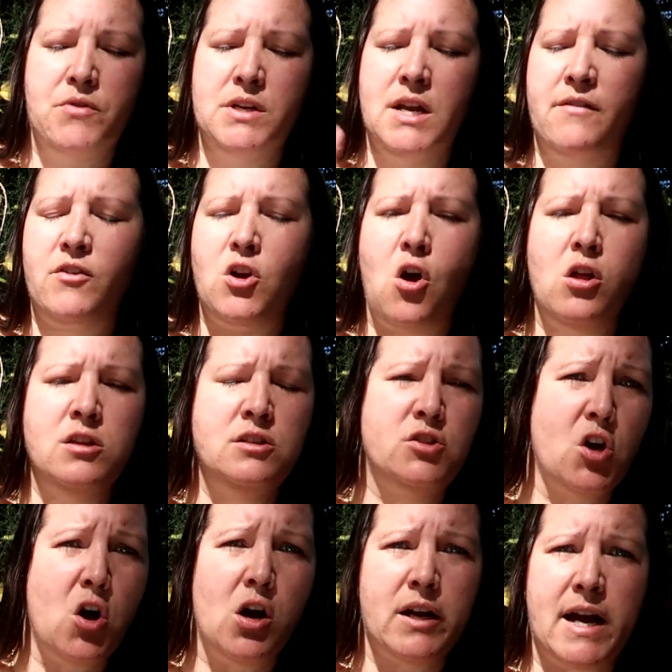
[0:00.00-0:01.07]
They never call a
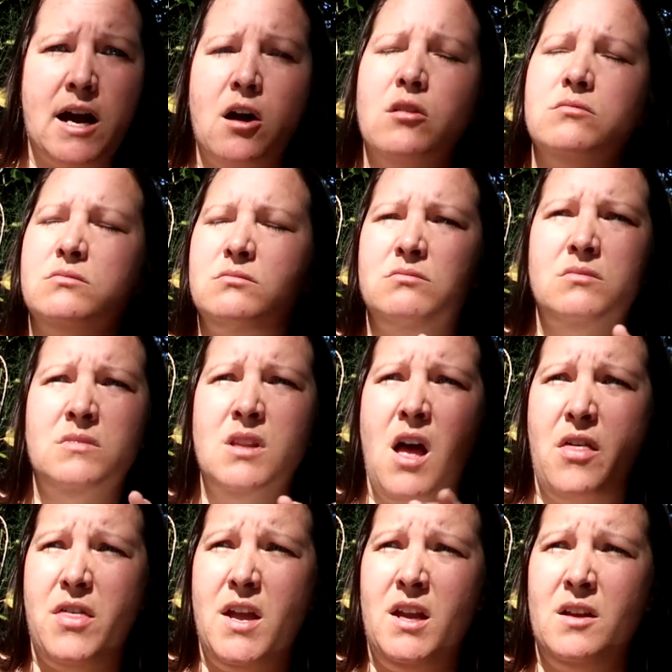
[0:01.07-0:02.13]
dog out,
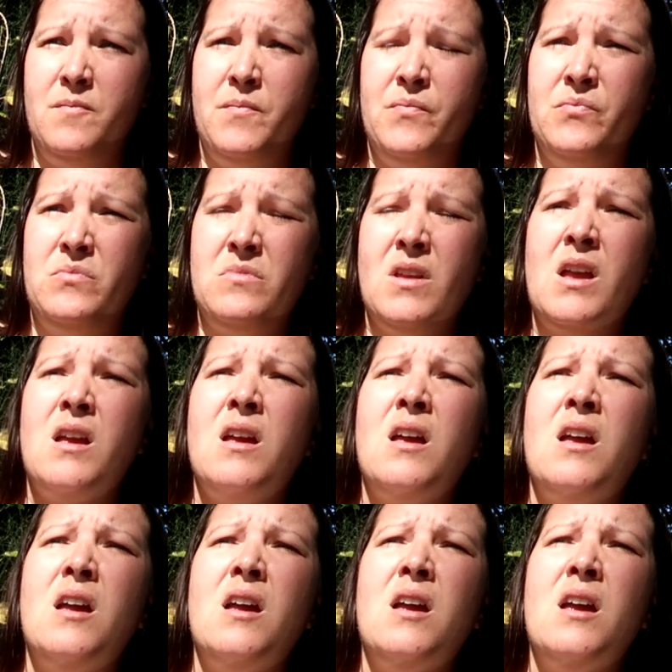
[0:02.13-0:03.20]
nothing.
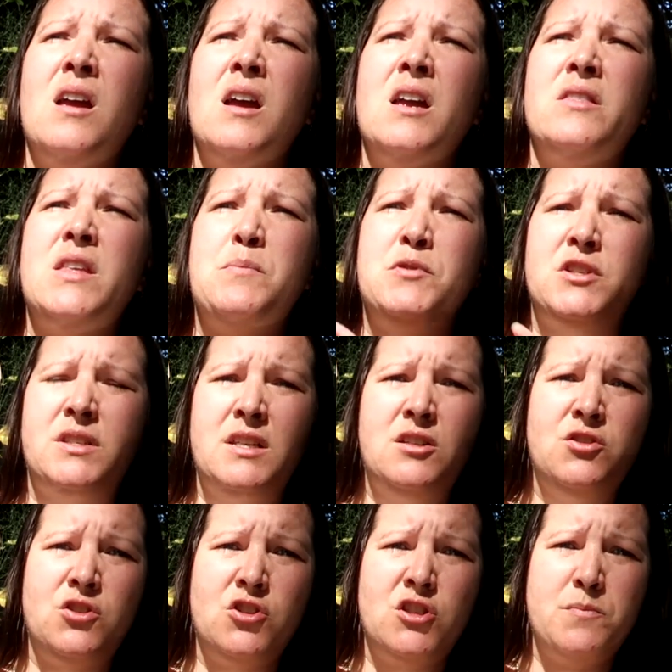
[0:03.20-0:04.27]
They proceed
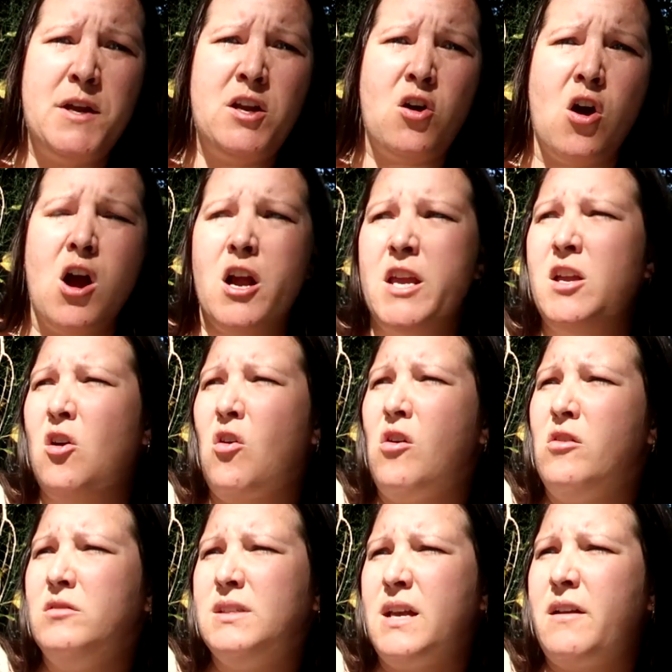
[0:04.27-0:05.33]
to search my car. He
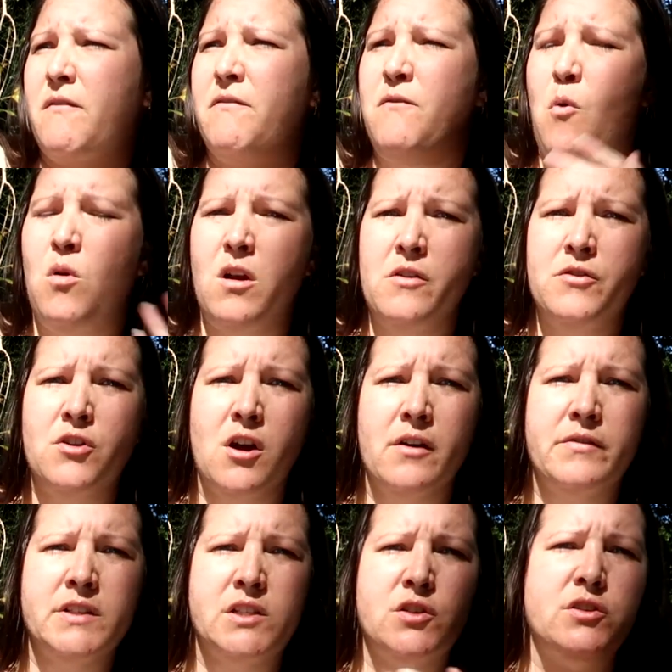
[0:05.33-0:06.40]
calls like 4 other
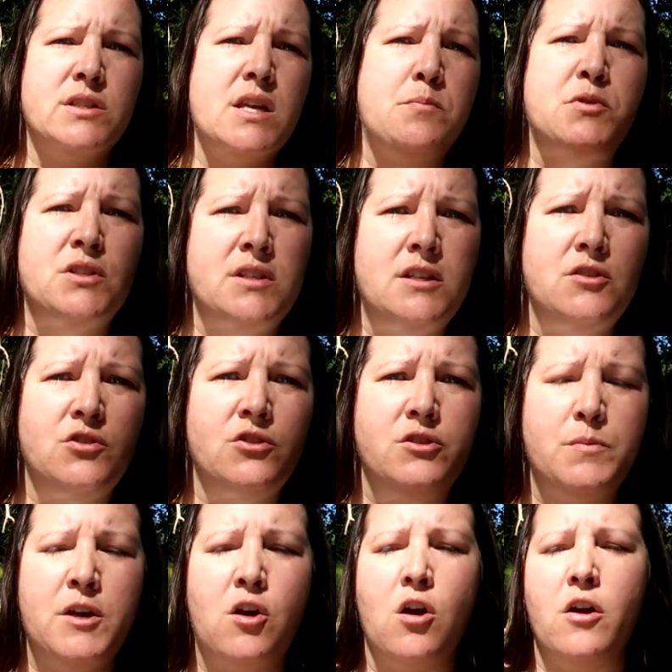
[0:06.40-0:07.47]
officers. They proceed to
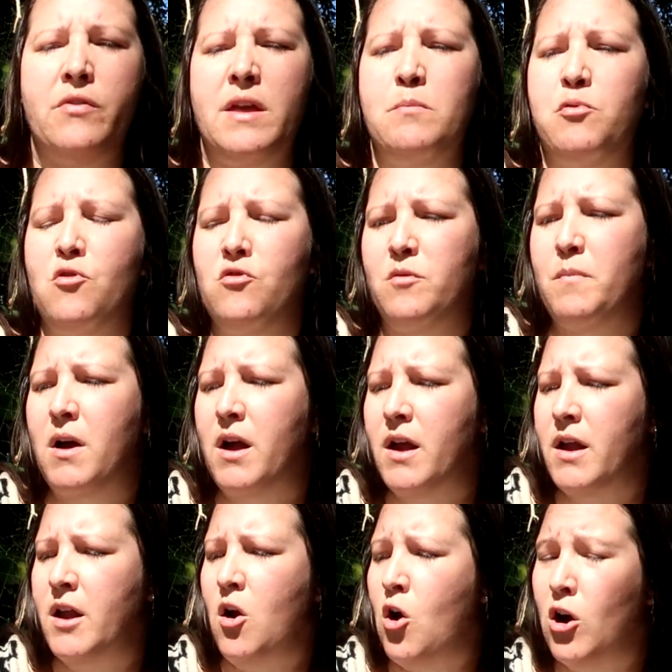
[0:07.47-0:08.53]
search my car. They broke
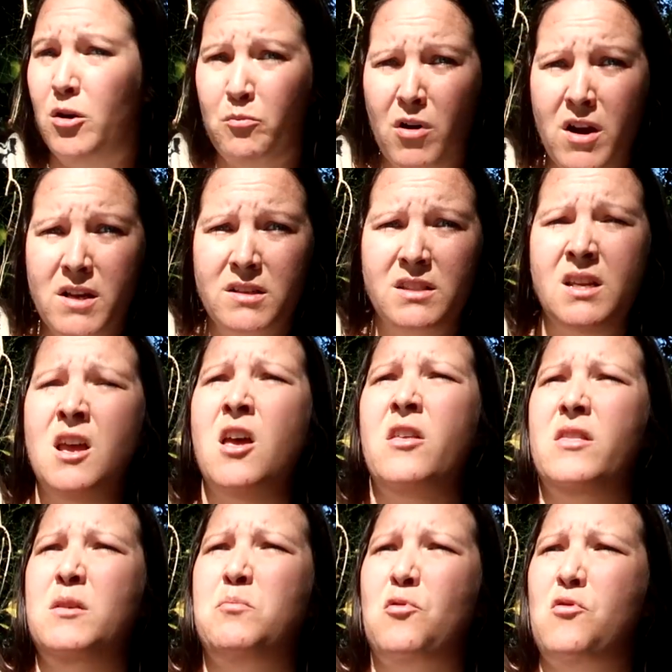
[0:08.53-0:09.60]
my armrest.
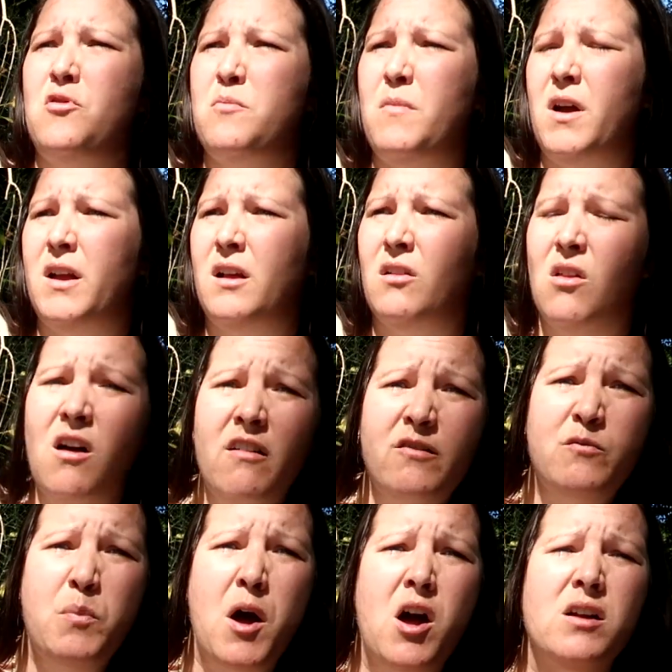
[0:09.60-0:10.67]
They broke my
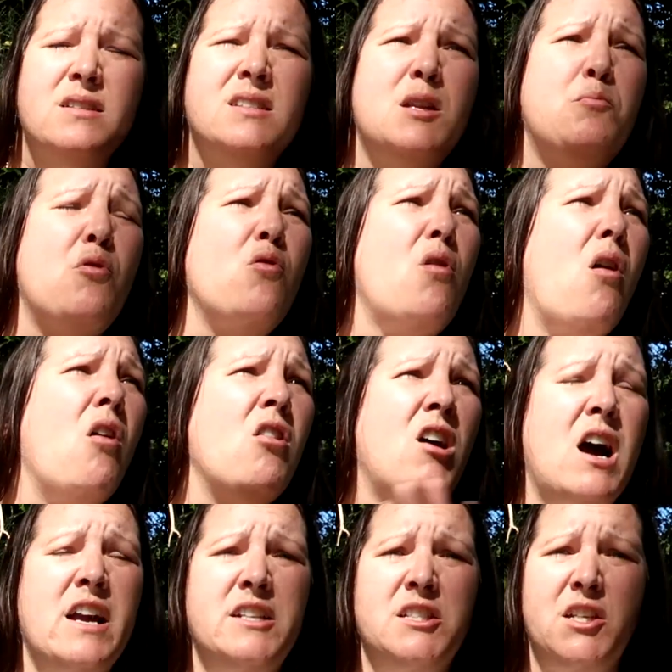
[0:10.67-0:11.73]
glove box. They broke all
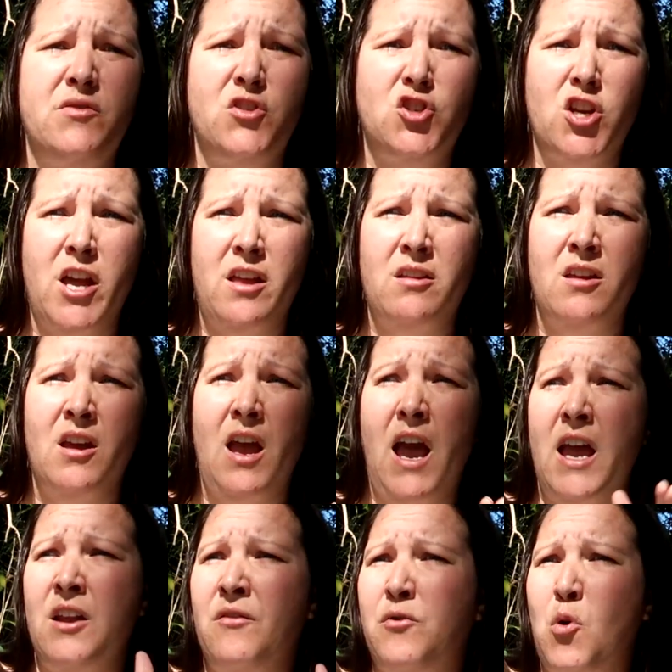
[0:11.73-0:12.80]
kinds of shit.
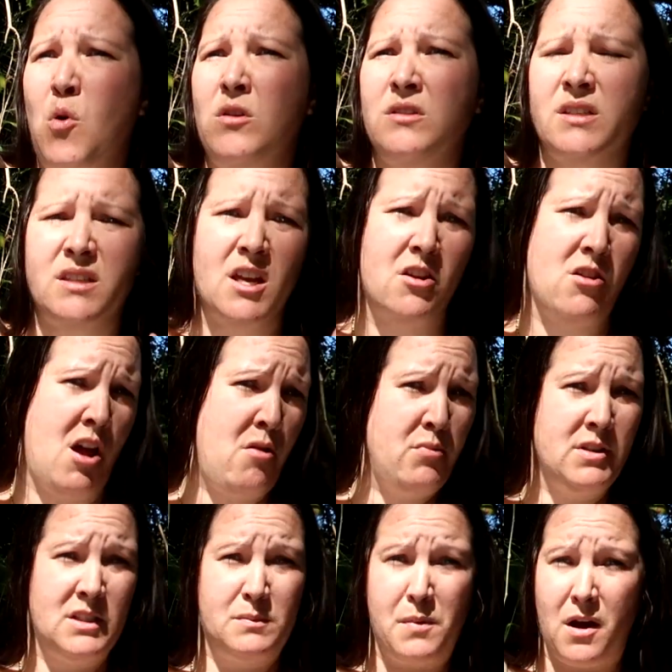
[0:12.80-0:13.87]
And of course, they're not
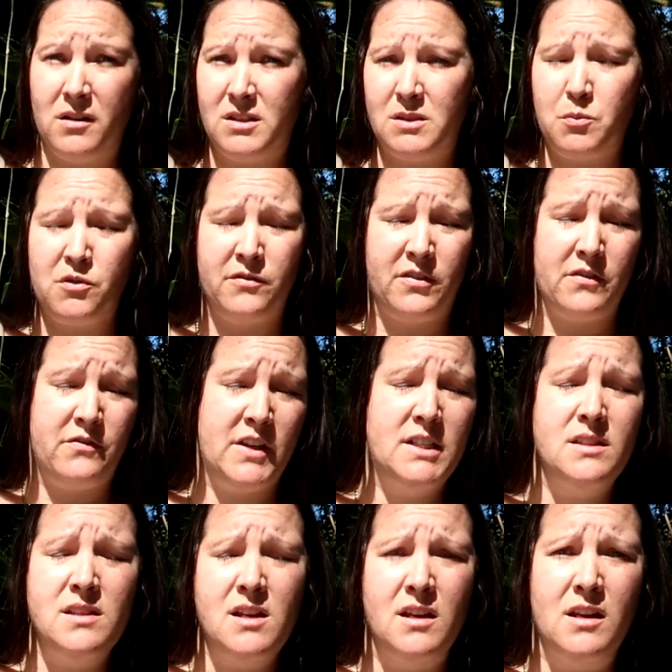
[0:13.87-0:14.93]
responsible for
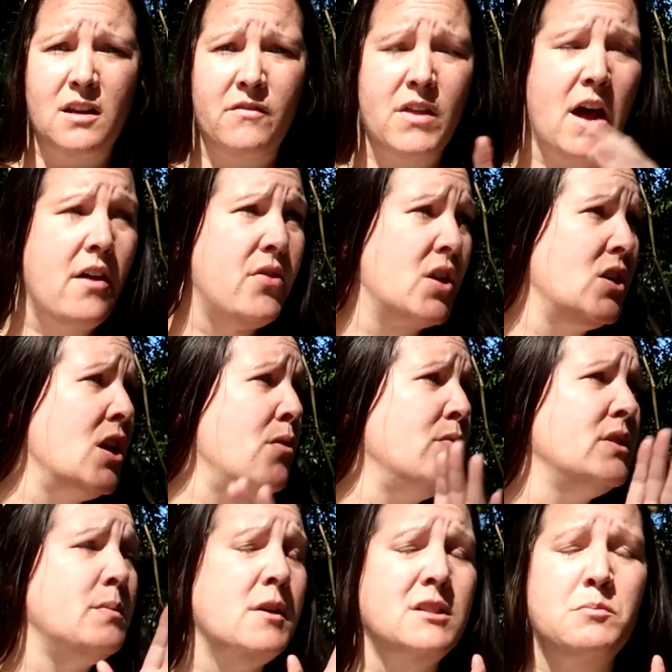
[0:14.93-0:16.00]
fixing any of that. They're not
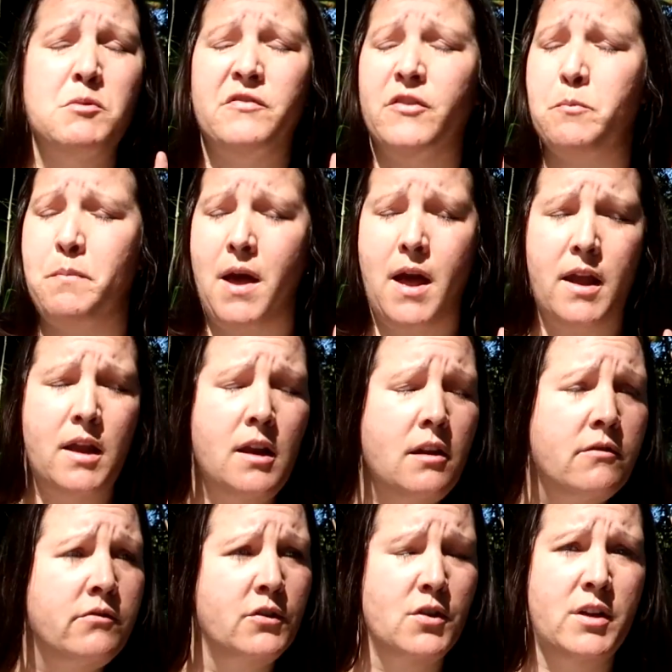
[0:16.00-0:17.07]
responsible for
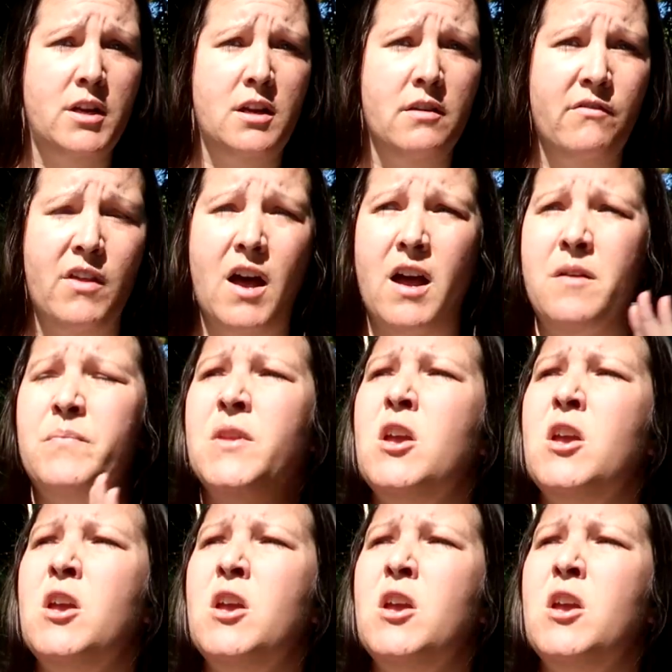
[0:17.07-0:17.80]
paying for any of that.